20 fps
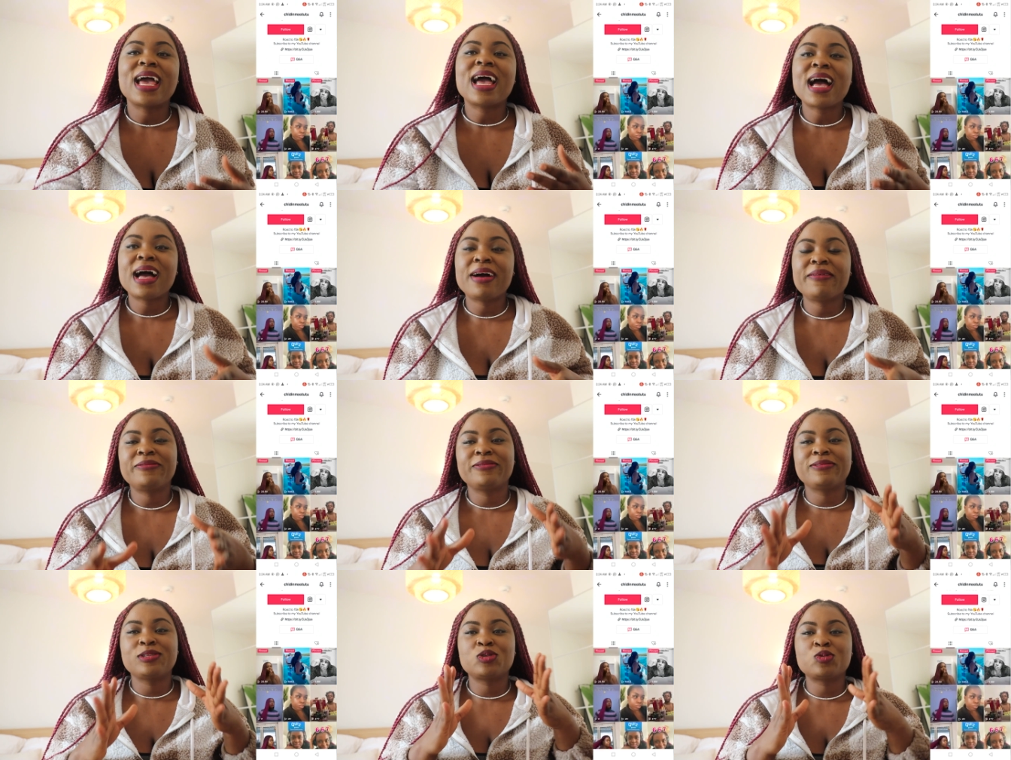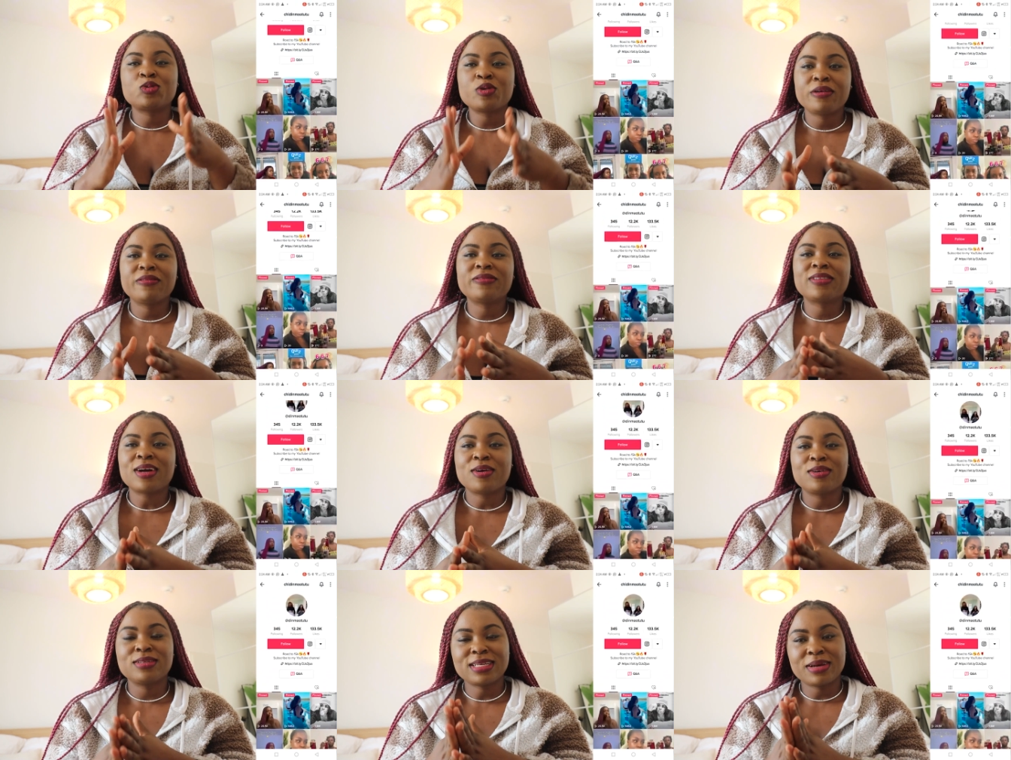have
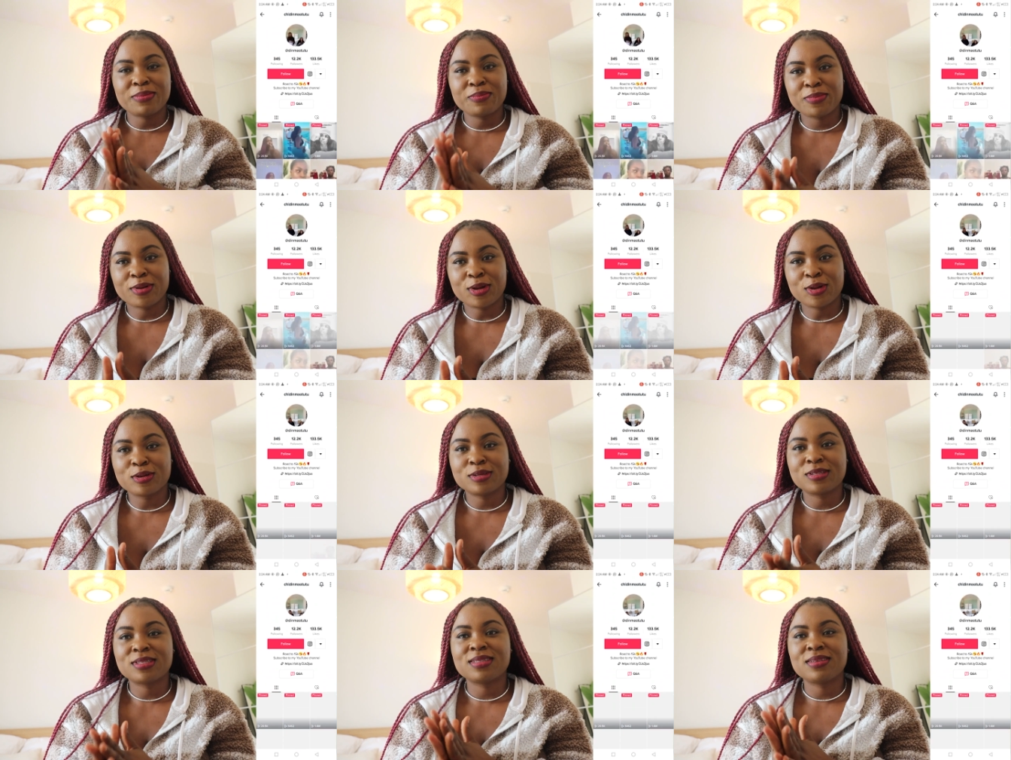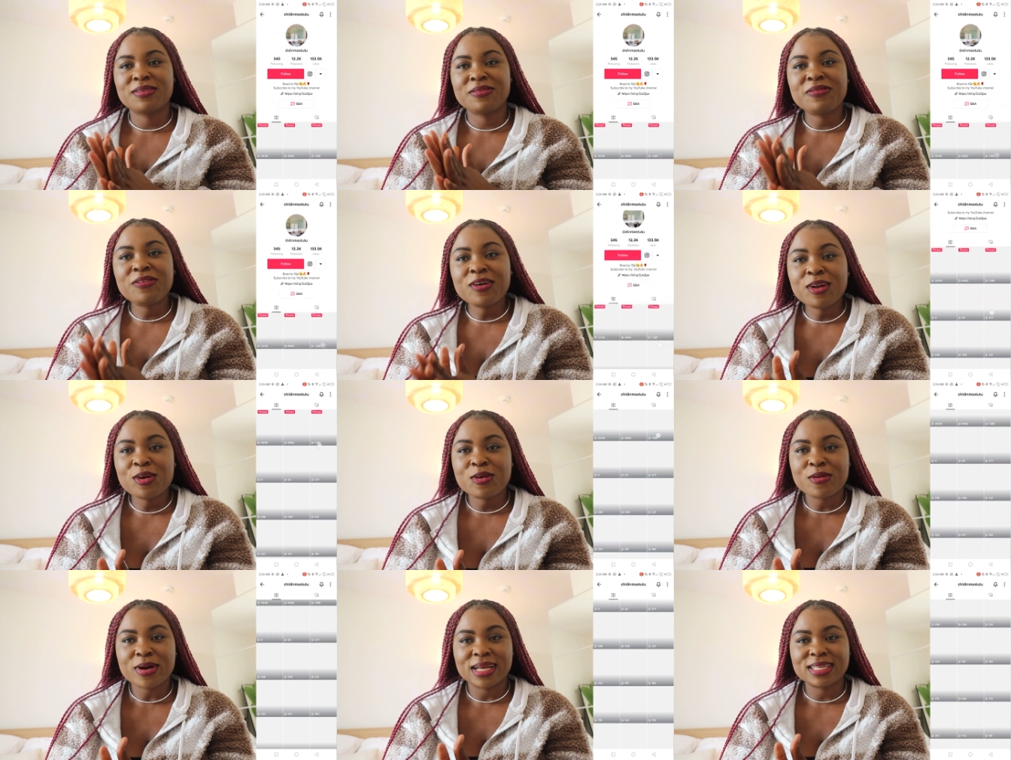12,000 plus
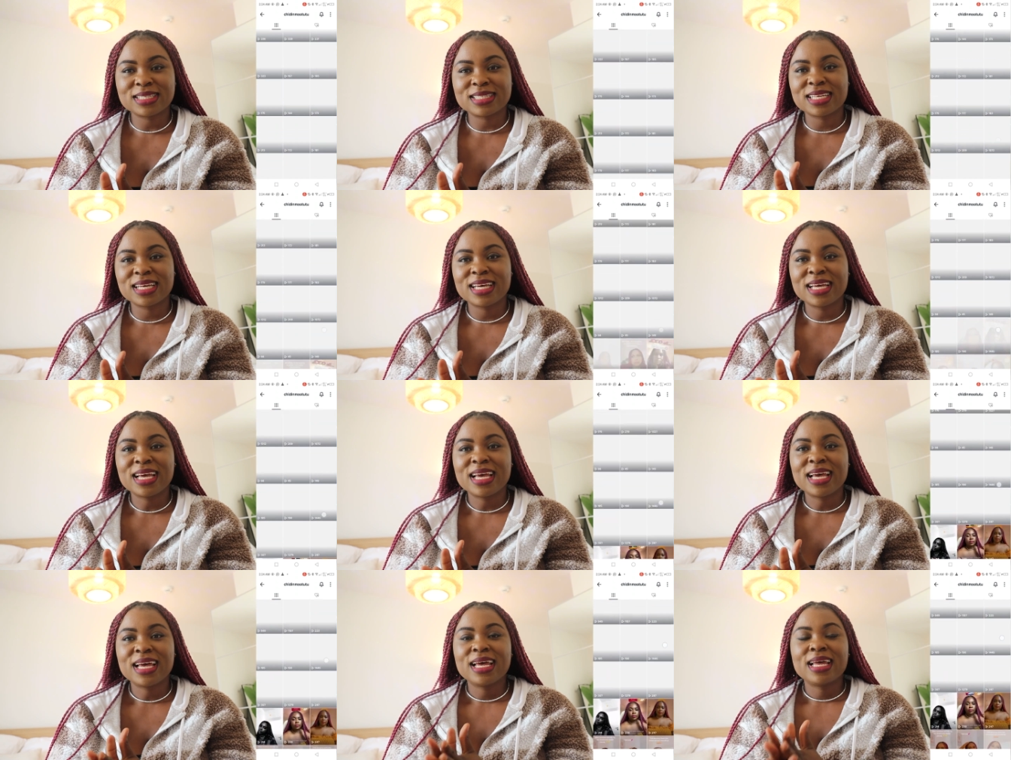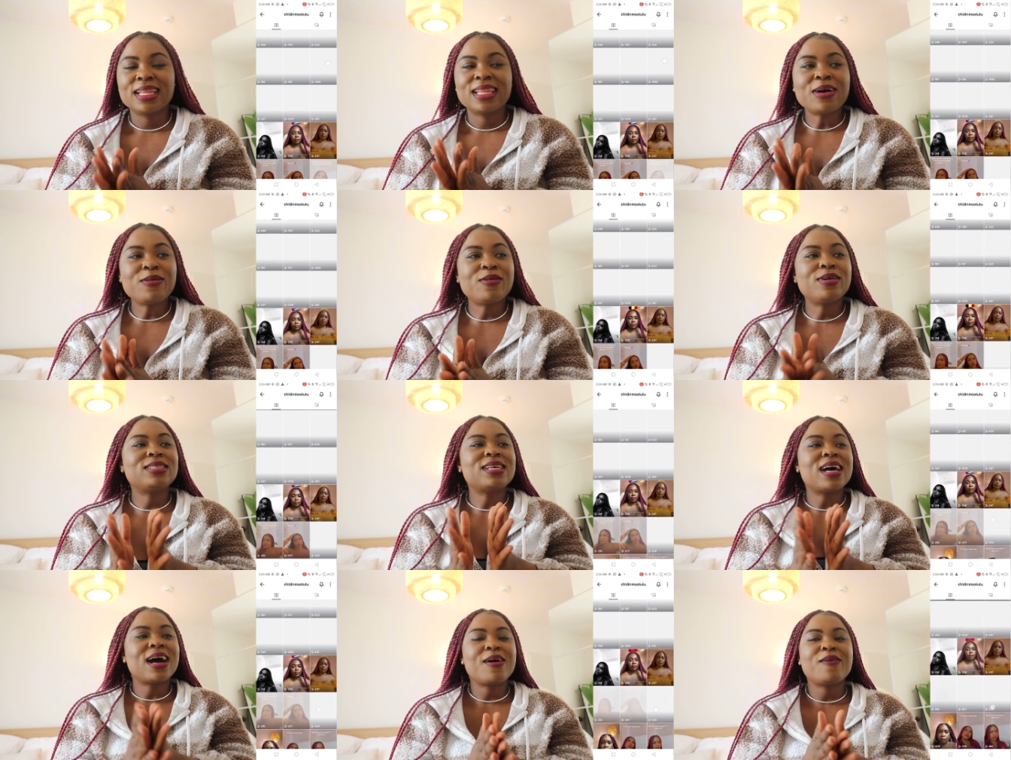followers. That
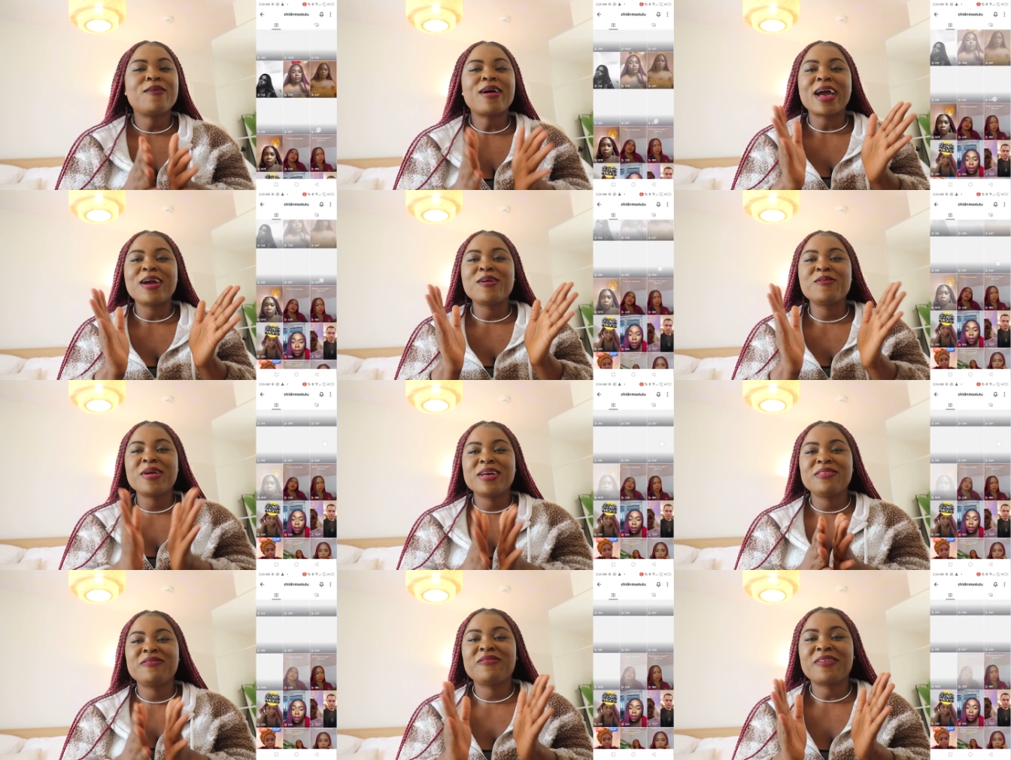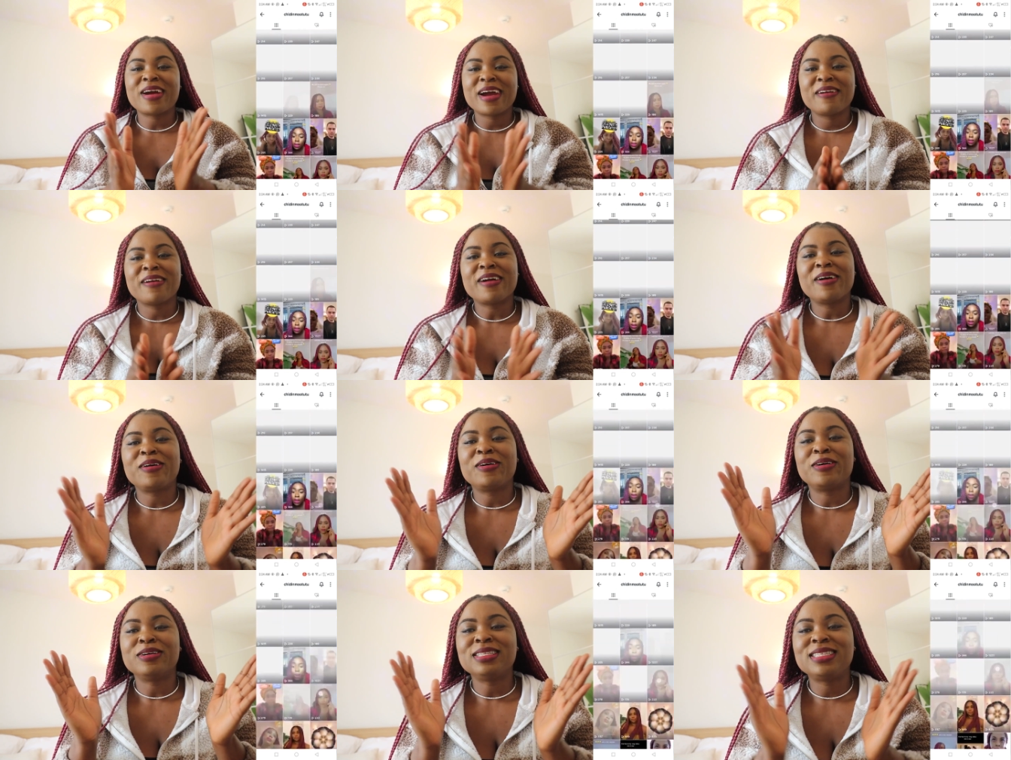was how I went
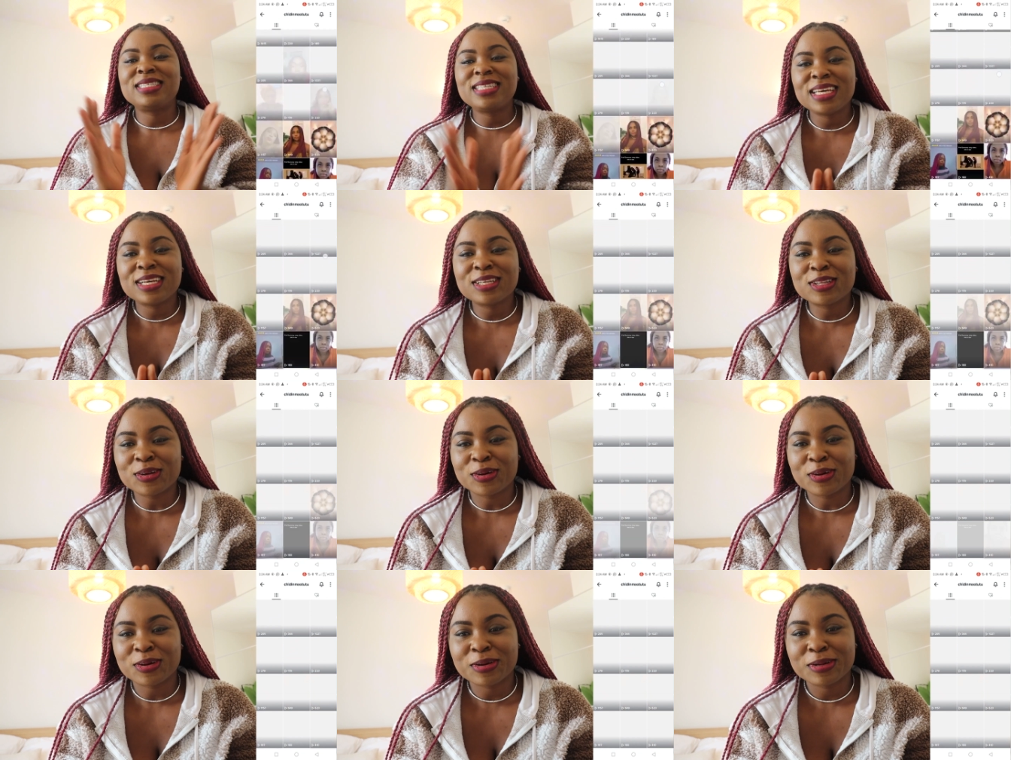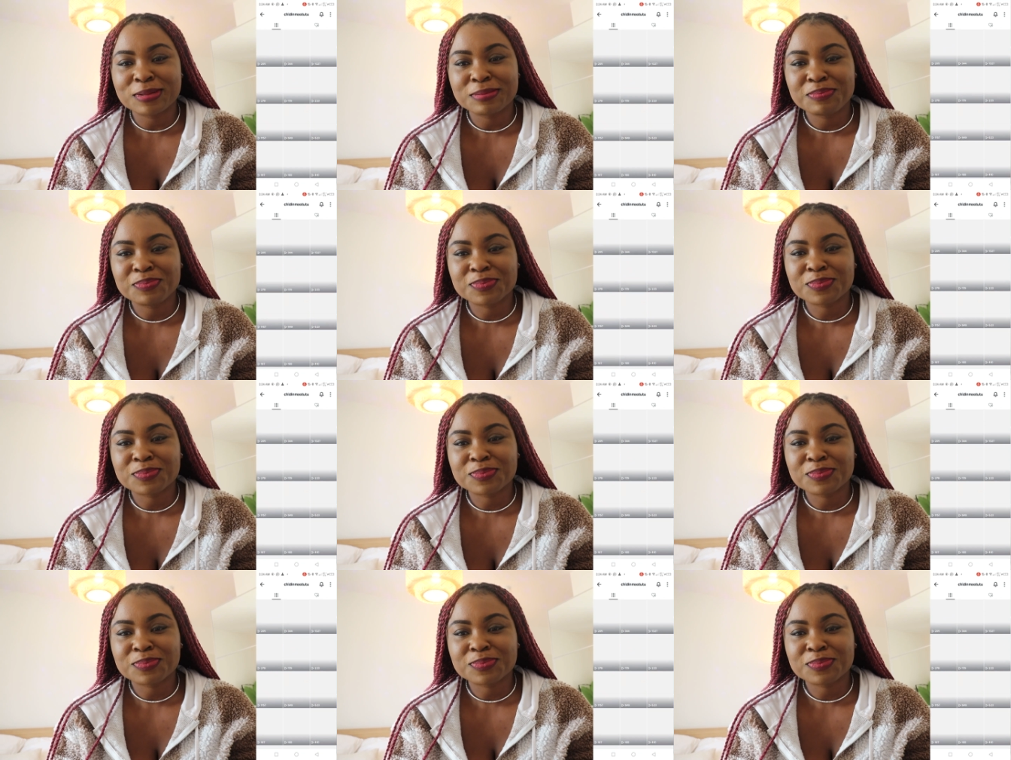viral on TikTok.